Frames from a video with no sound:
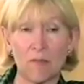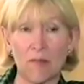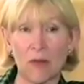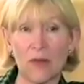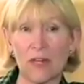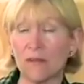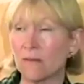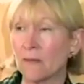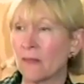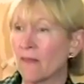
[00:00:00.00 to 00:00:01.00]
I mean,
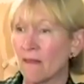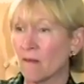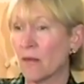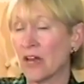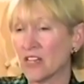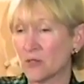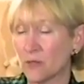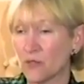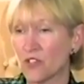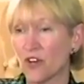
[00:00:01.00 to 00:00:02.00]
my husband
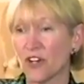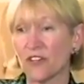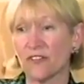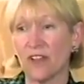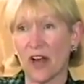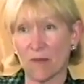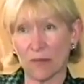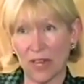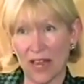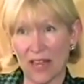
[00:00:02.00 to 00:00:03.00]
was taught to fly a
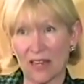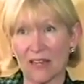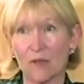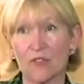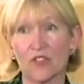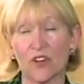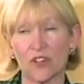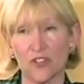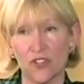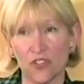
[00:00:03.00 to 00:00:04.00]
plane. He was taught
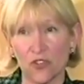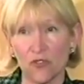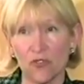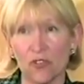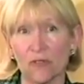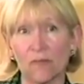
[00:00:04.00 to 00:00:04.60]
to shoot.